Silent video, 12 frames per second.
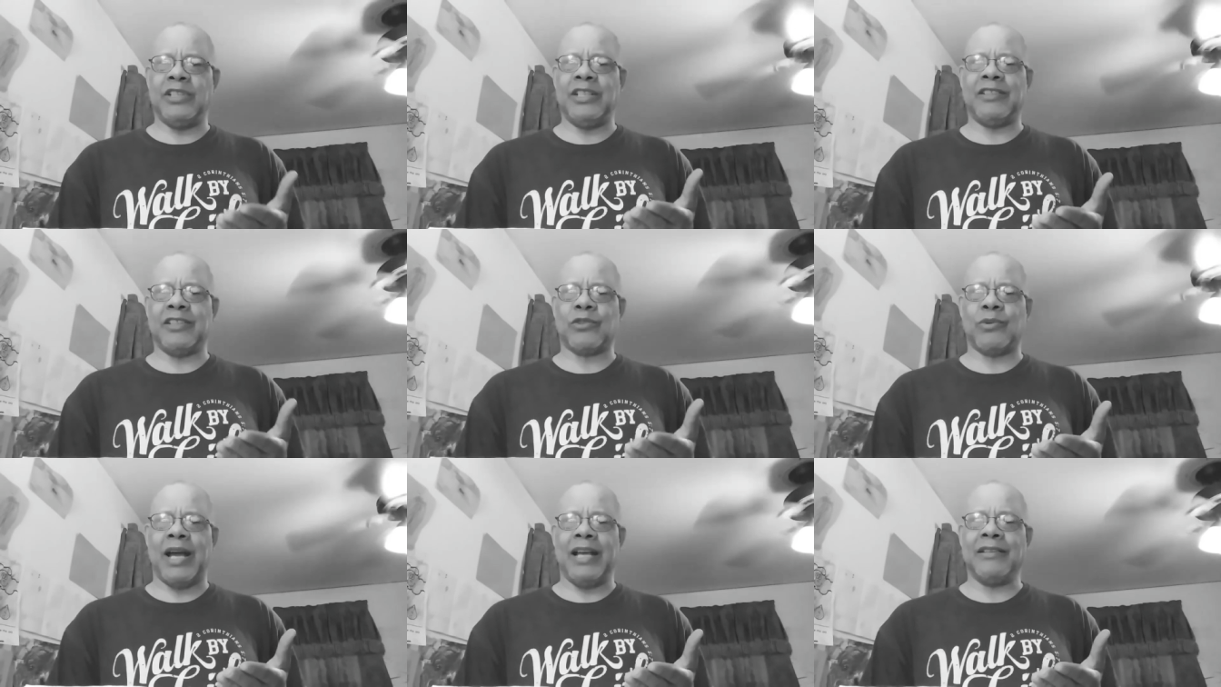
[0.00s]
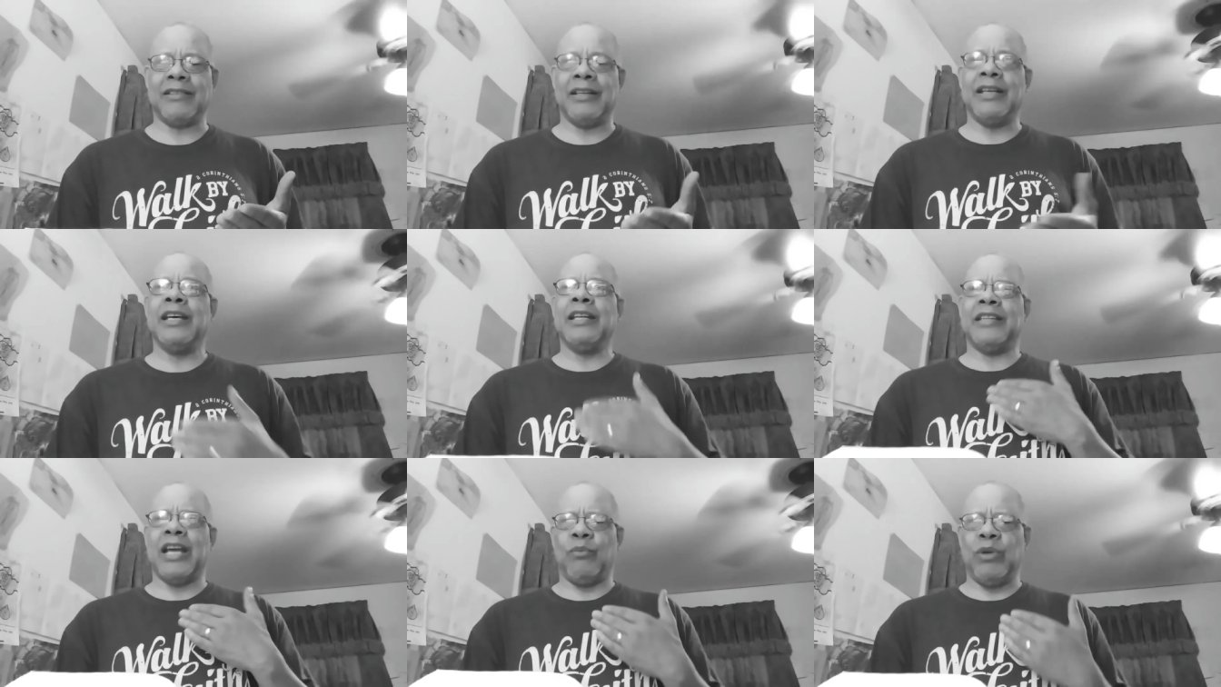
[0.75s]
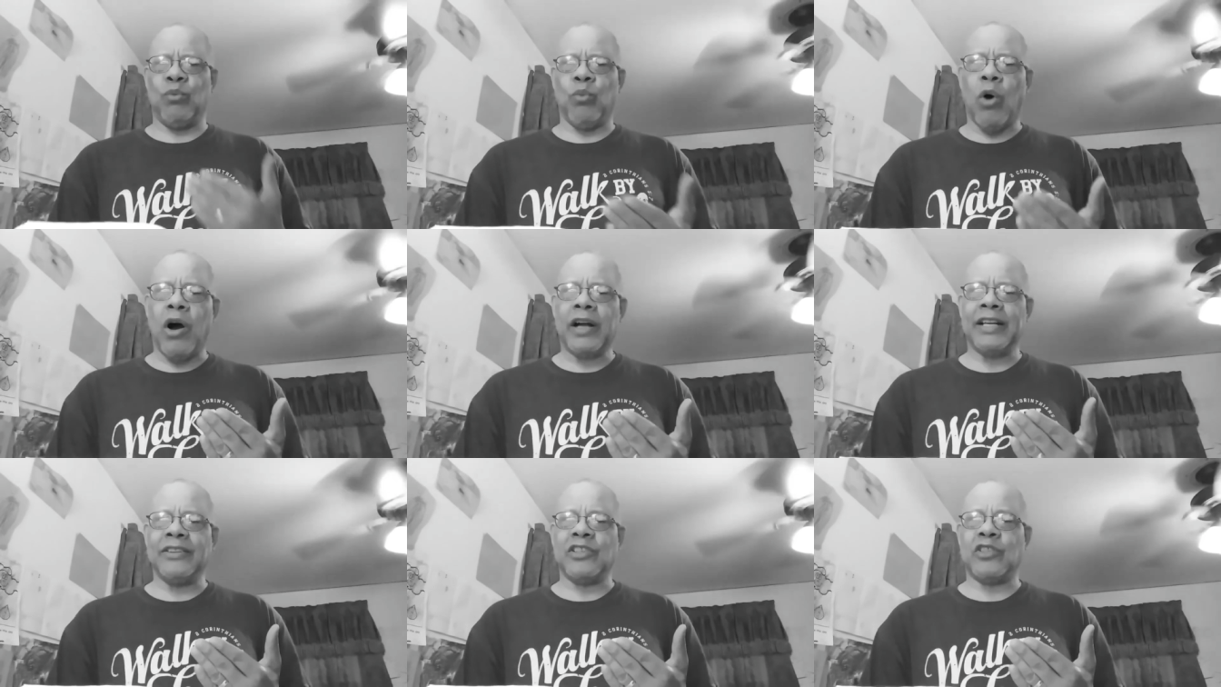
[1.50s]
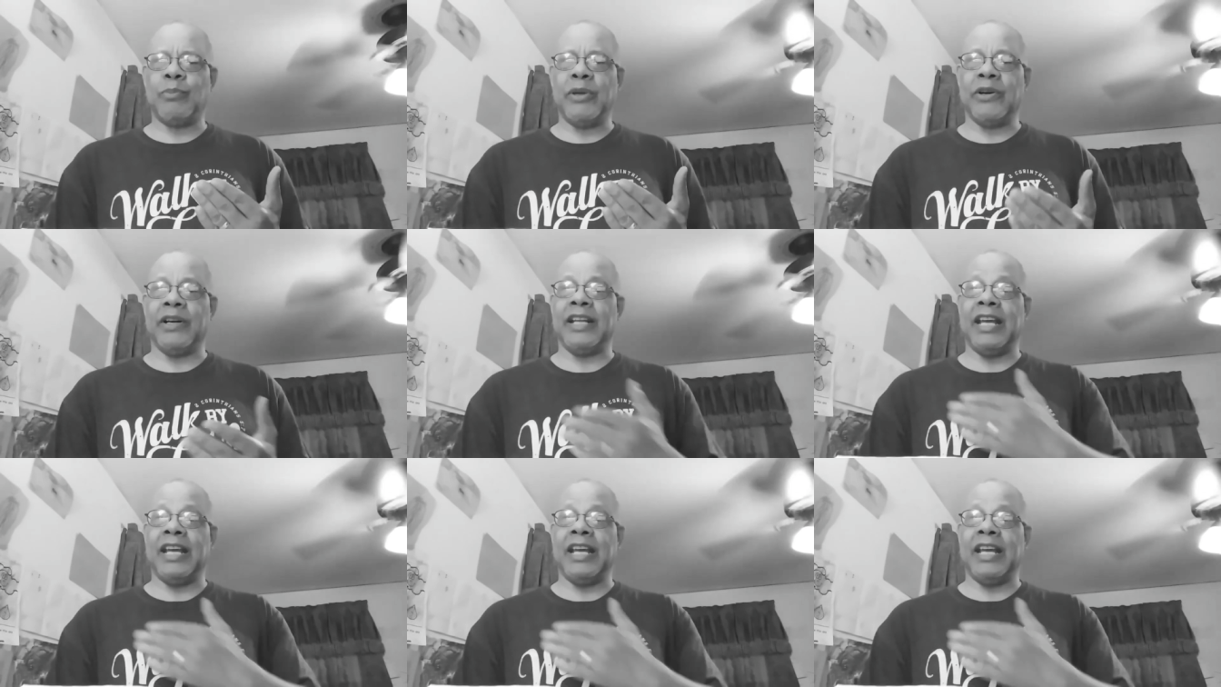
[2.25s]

Jesus Christ that we walk in the Spirit.